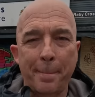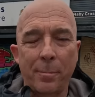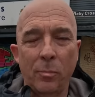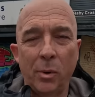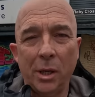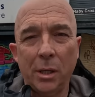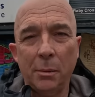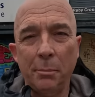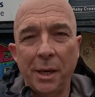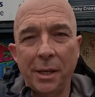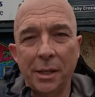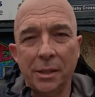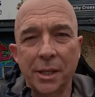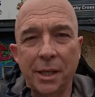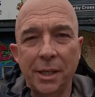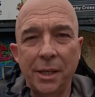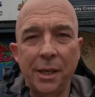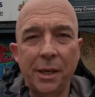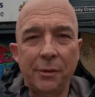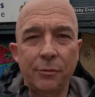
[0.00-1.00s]
Welcome back, it's
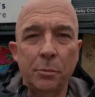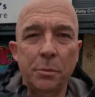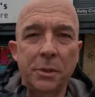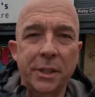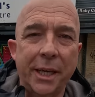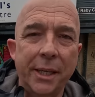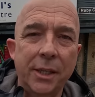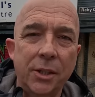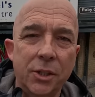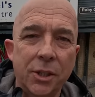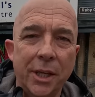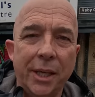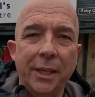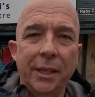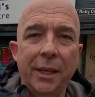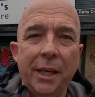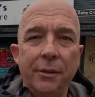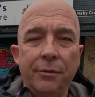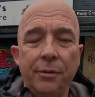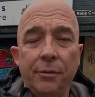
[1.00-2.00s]
Eddie here from
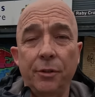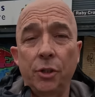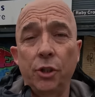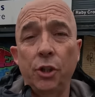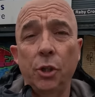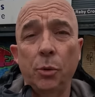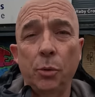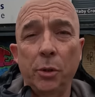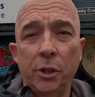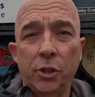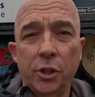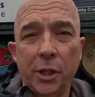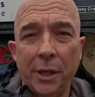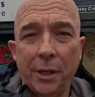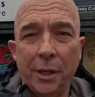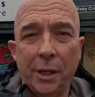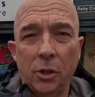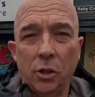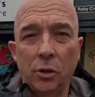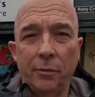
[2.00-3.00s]
Tyneside Life. If you're new to the
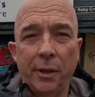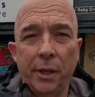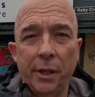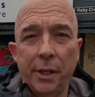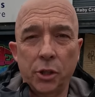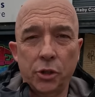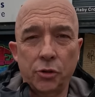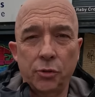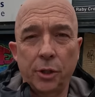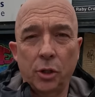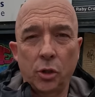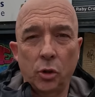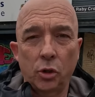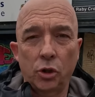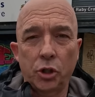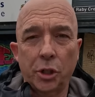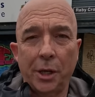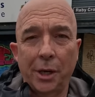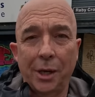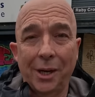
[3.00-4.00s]
channel, I cover the history,
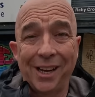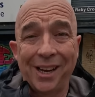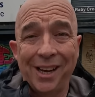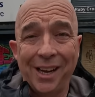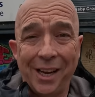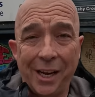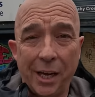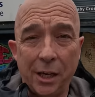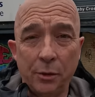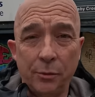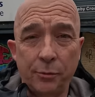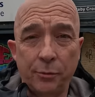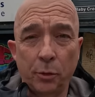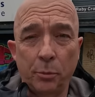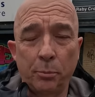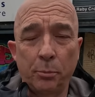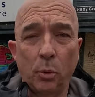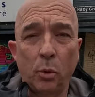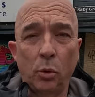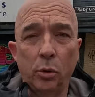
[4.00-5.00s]
culture and
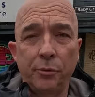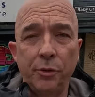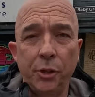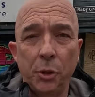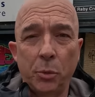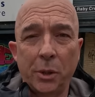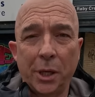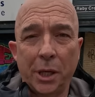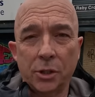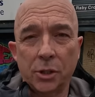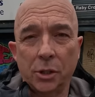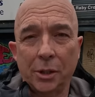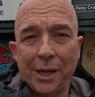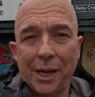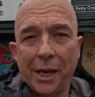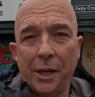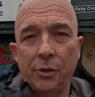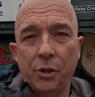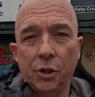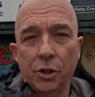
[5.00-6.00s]
football of Newcastle
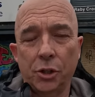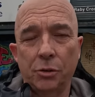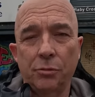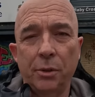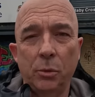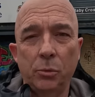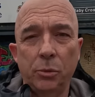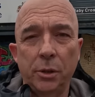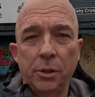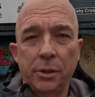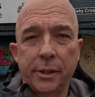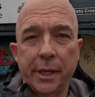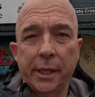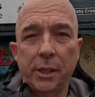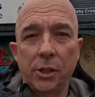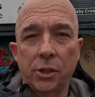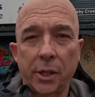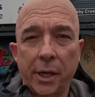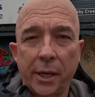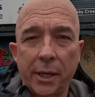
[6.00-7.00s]
and the surrounding
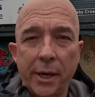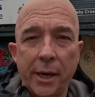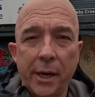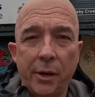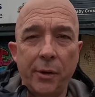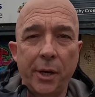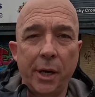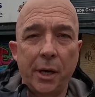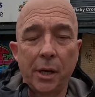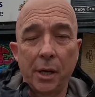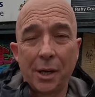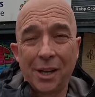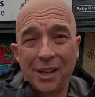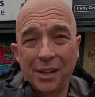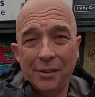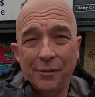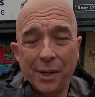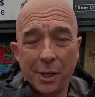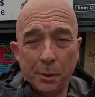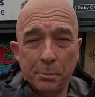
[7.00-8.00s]
Tyneside area.
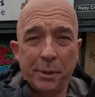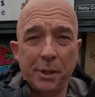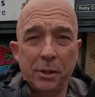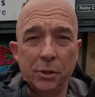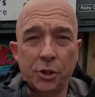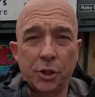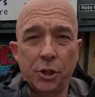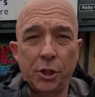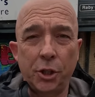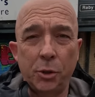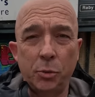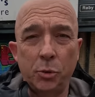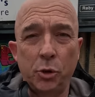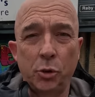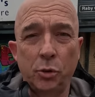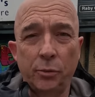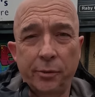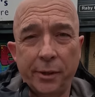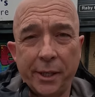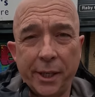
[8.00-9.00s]
If that appeals to you,
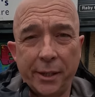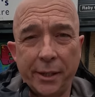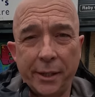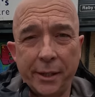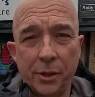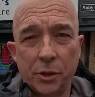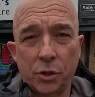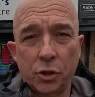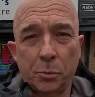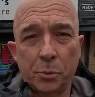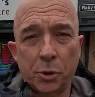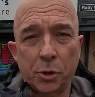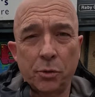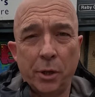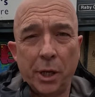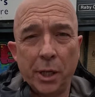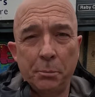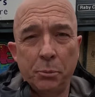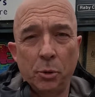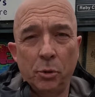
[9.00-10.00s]
don't forget to hit the
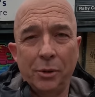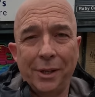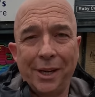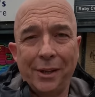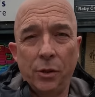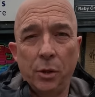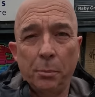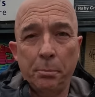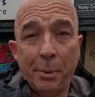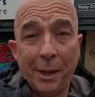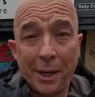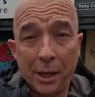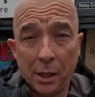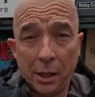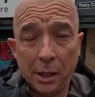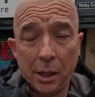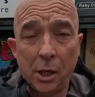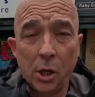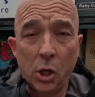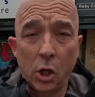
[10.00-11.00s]
subscribe button and the
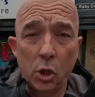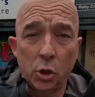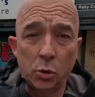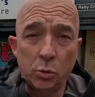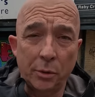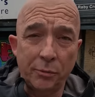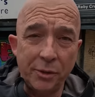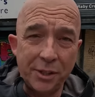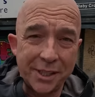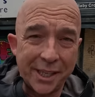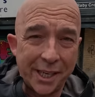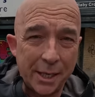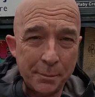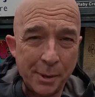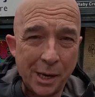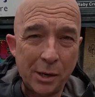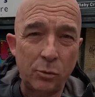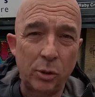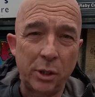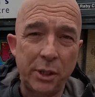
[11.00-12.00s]
bell so every time
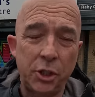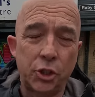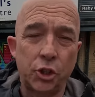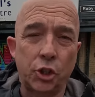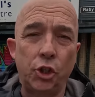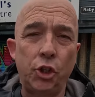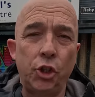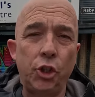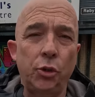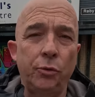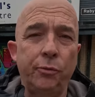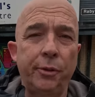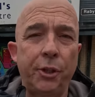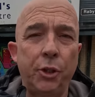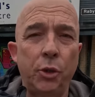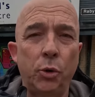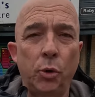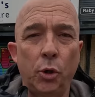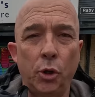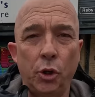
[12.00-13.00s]
I release a new
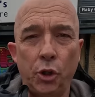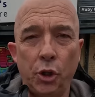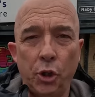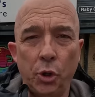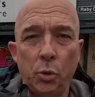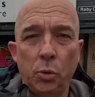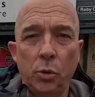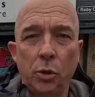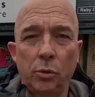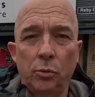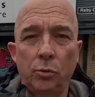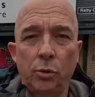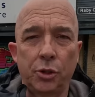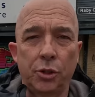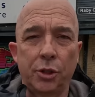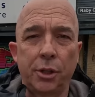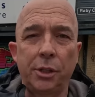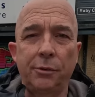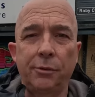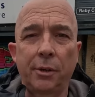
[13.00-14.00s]
video, you'll
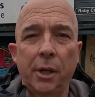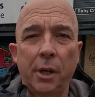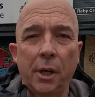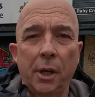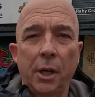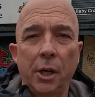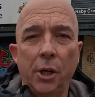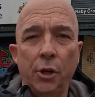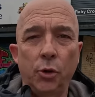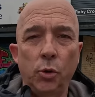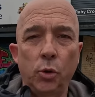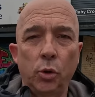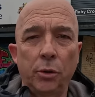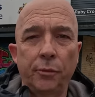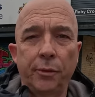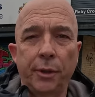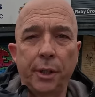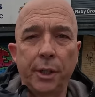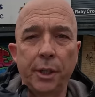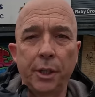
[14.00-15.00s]
receive a
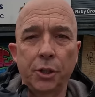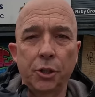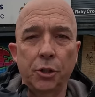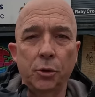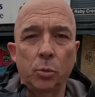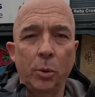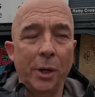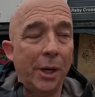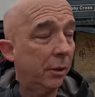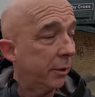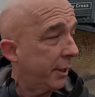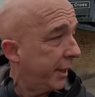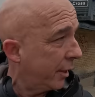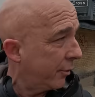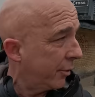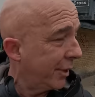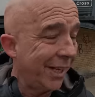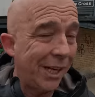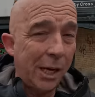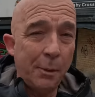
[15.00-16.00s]
notification. Well,
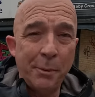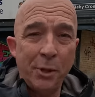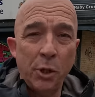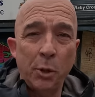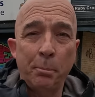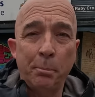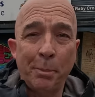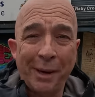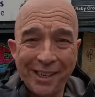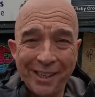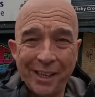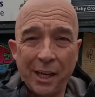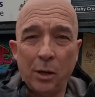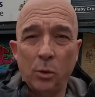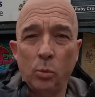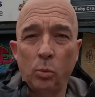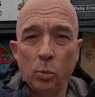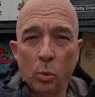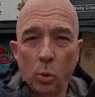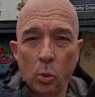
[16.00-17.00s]
here I am in the
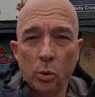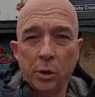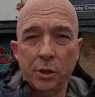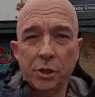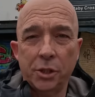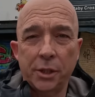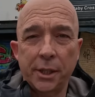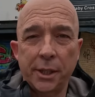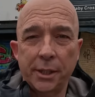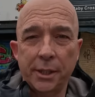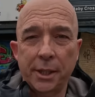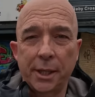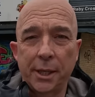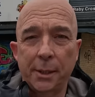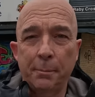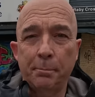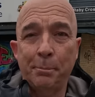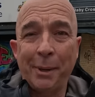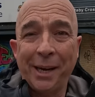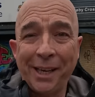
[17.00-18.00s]
Byker Wall Estate.
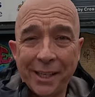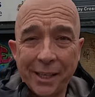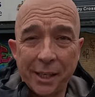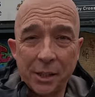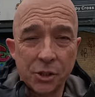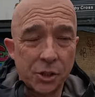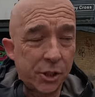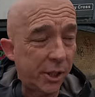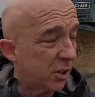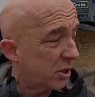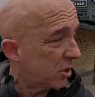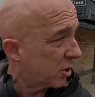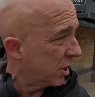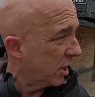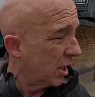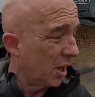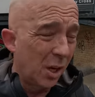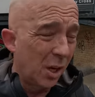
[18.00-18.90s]
Byker sits